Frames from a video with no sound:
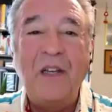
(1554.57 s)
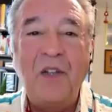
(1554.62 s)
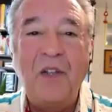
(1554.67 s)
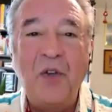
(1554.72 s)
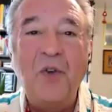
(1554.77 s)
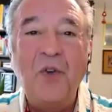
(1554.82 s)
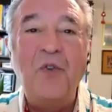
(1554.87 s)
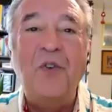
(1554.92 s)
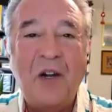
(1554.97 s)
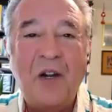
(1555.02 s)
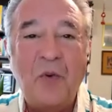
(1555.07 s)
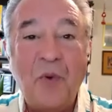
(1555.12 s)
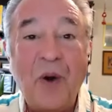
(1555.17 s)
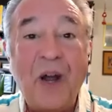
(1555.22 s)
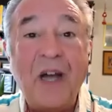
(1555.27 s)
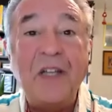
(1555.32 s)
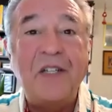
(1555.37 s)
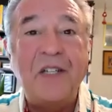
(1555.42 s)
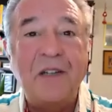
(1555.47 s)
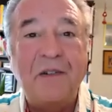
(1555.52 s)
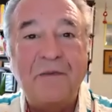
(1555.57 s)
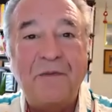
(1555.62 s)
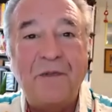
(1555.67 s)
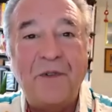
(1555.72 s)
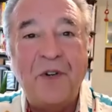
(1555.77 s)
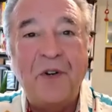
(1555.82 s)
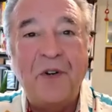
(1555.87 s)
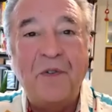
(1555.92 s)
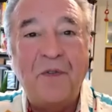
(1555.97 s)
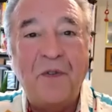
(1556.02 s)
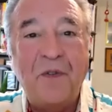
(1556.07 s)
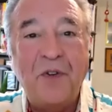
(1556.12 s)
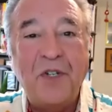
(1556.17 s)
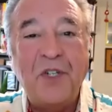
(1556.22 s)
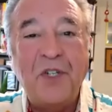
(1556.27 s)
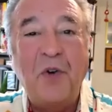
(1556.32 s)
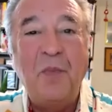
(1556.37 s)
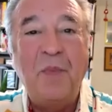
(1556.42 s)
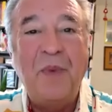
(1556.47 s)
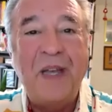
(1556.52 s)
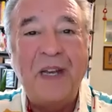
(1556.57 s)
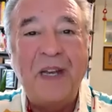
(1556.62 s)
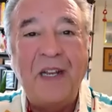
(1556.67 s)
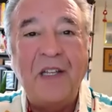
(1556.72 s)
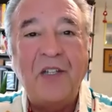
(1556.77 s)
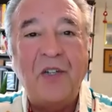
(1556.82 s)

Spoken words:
new horizon for so many.